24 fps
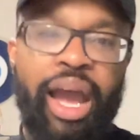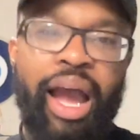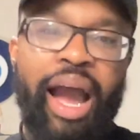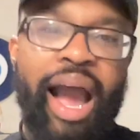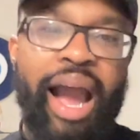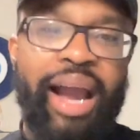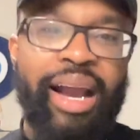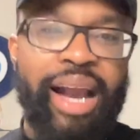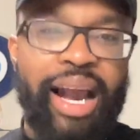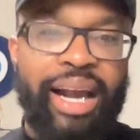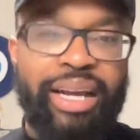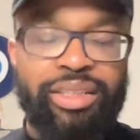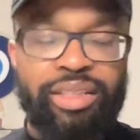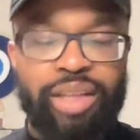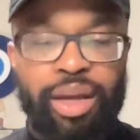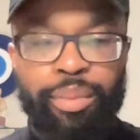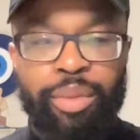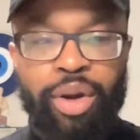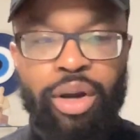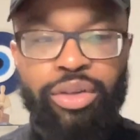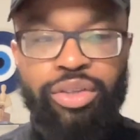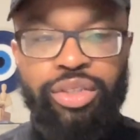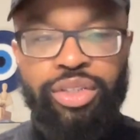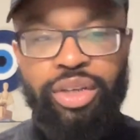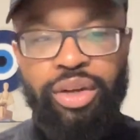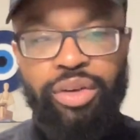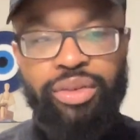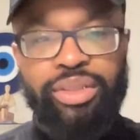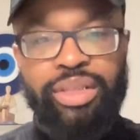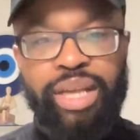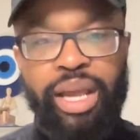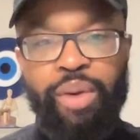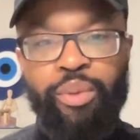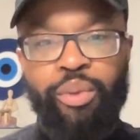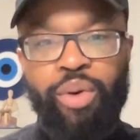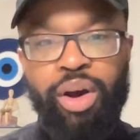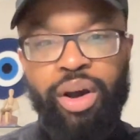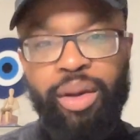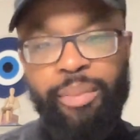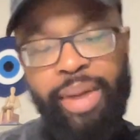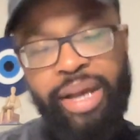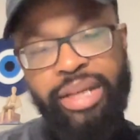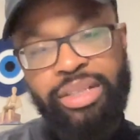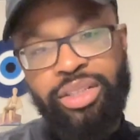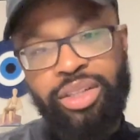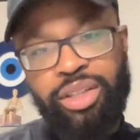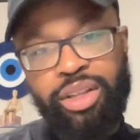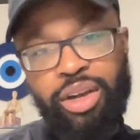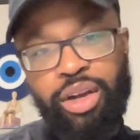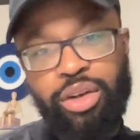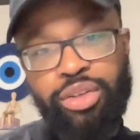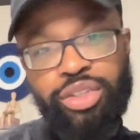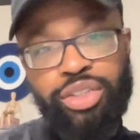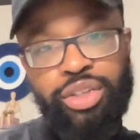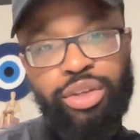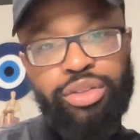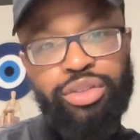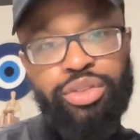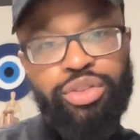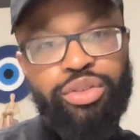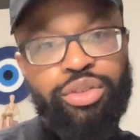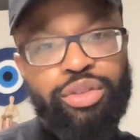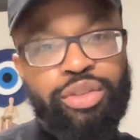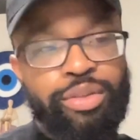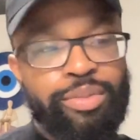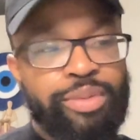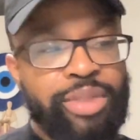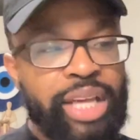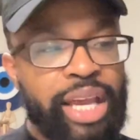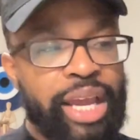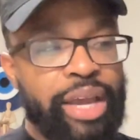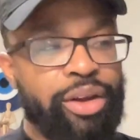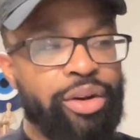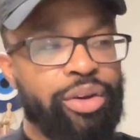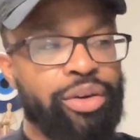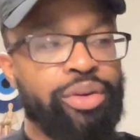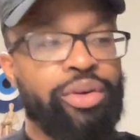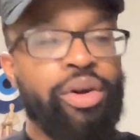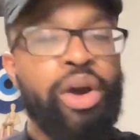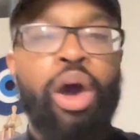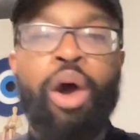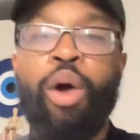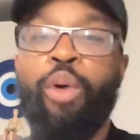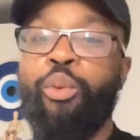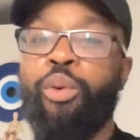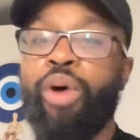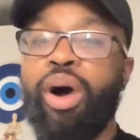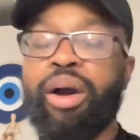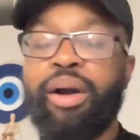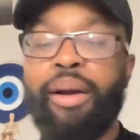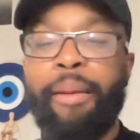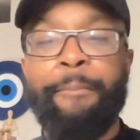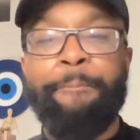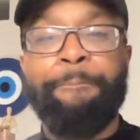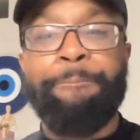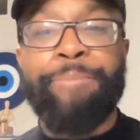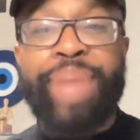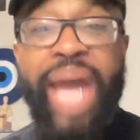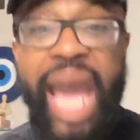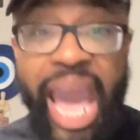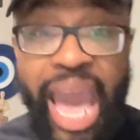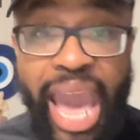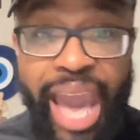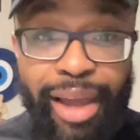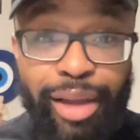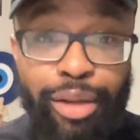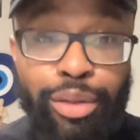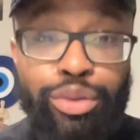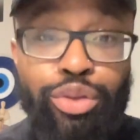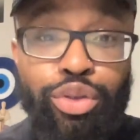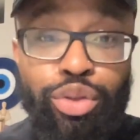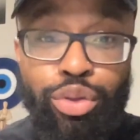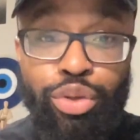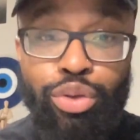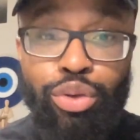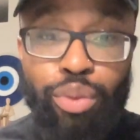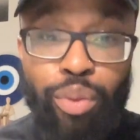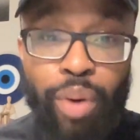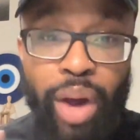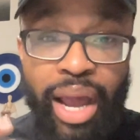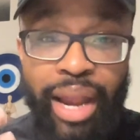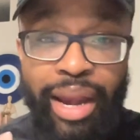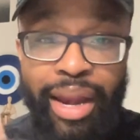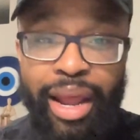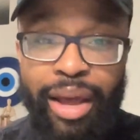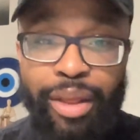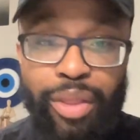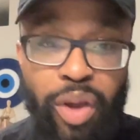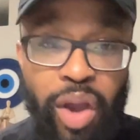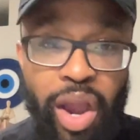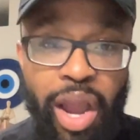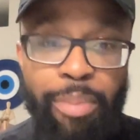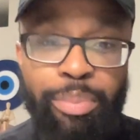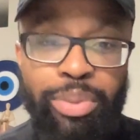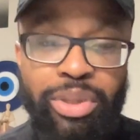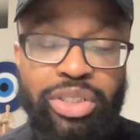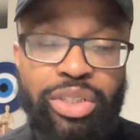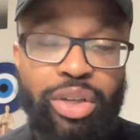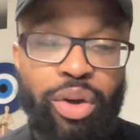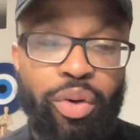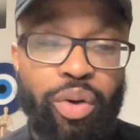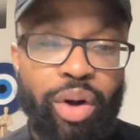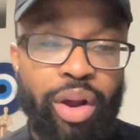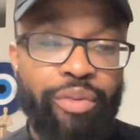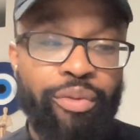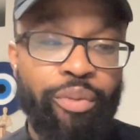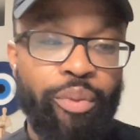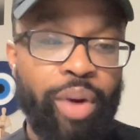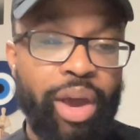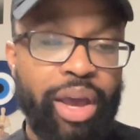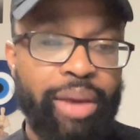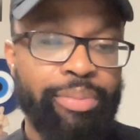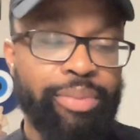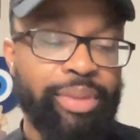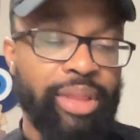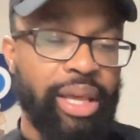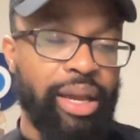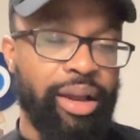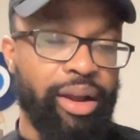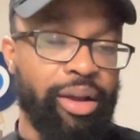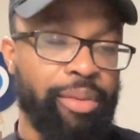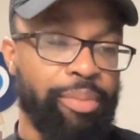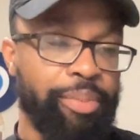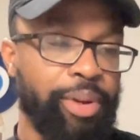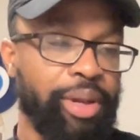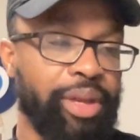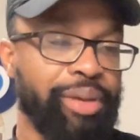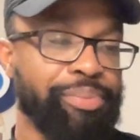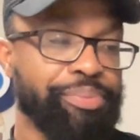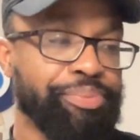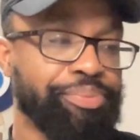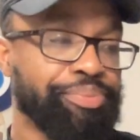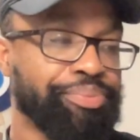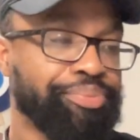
Hi guys, I'm Ghost Jones and welcome back to the Ghost Jones YouTube channel. Welcome back to another episode of Web Therapy.